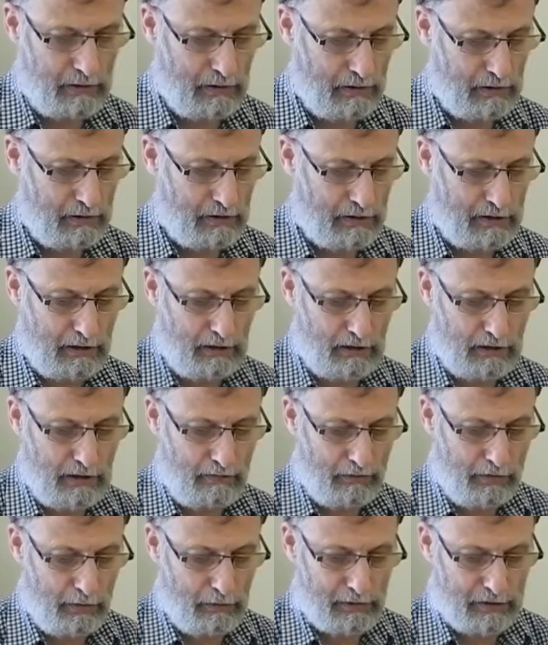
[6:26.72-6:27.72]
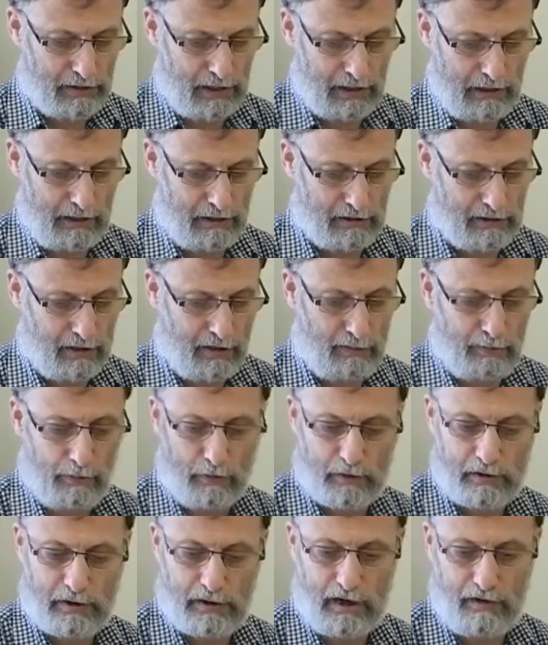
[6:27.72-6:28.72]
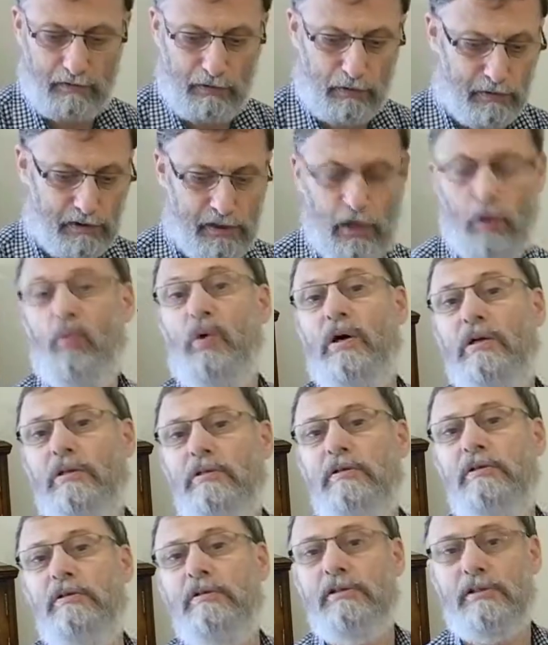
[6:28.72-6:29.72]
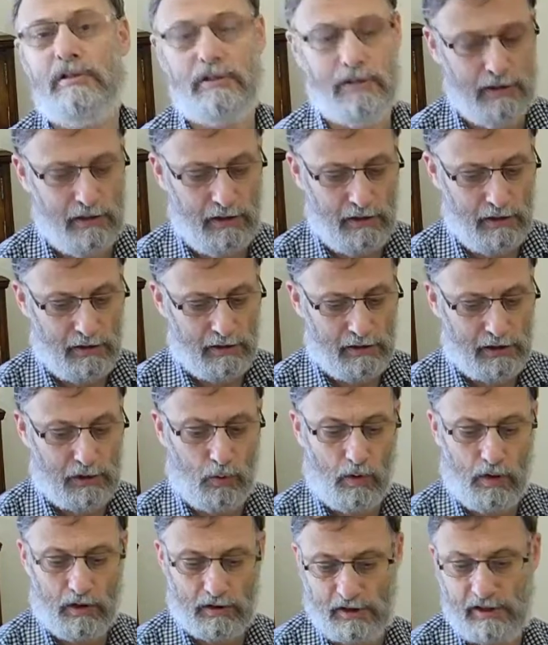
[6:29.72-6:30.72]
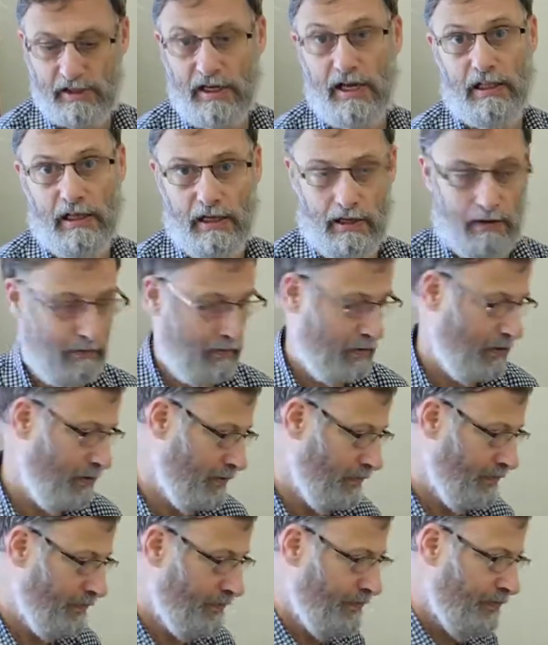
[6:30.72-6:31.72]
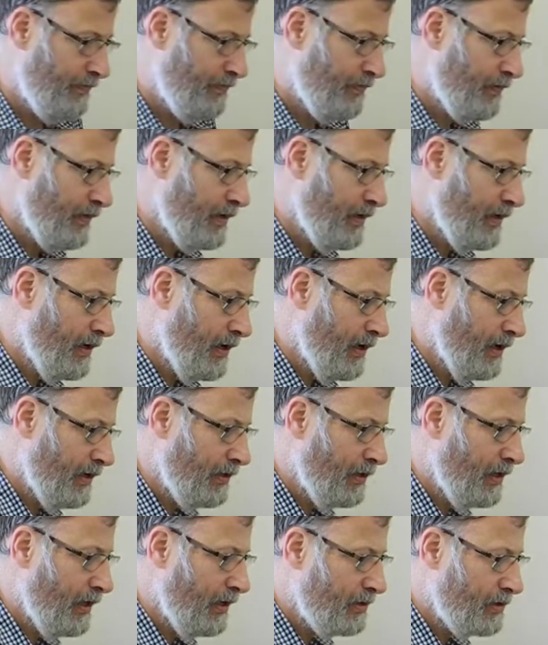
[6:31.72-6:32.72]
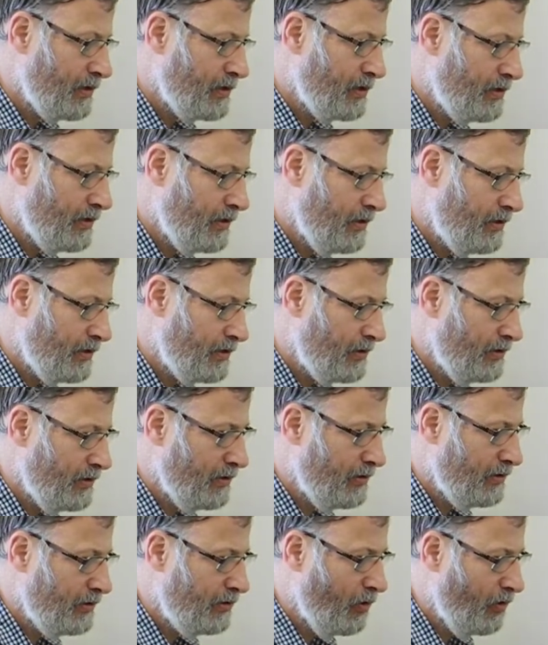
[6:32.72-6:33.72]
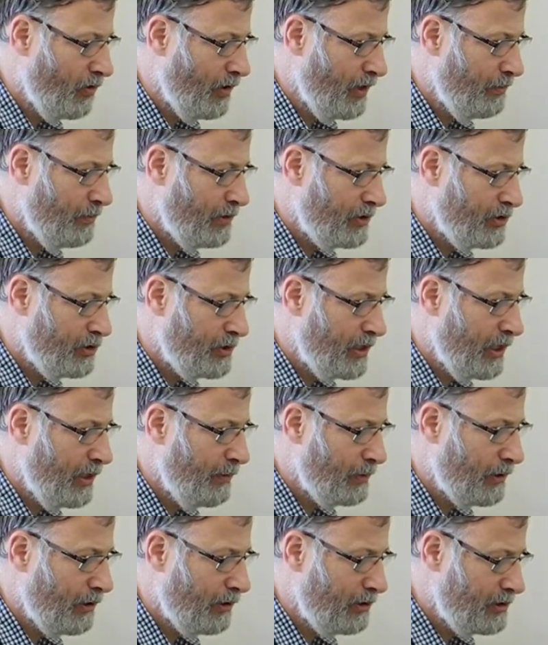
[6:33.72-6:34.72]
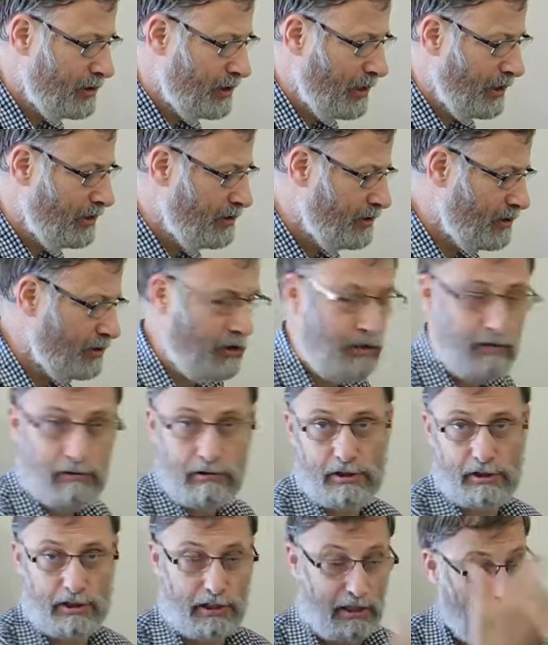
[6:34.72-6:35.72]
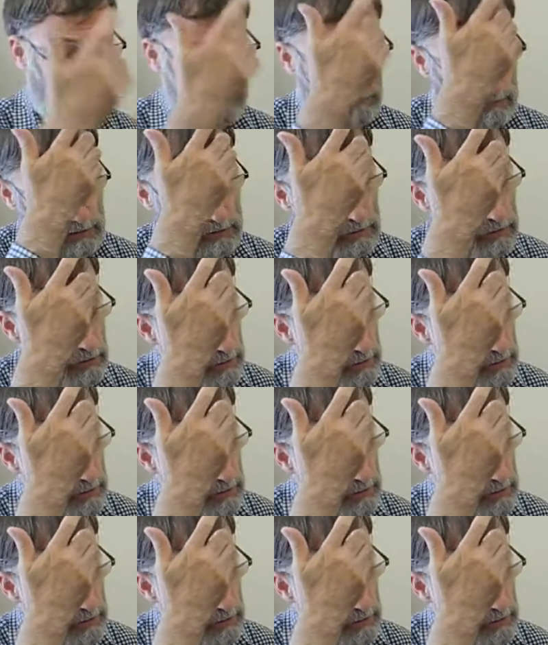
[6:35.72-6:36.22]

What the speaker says: and said, I never used that lens, I bought it, I've used it once, so I'll sell it. And that's not image stabilised lens, neither is the camera,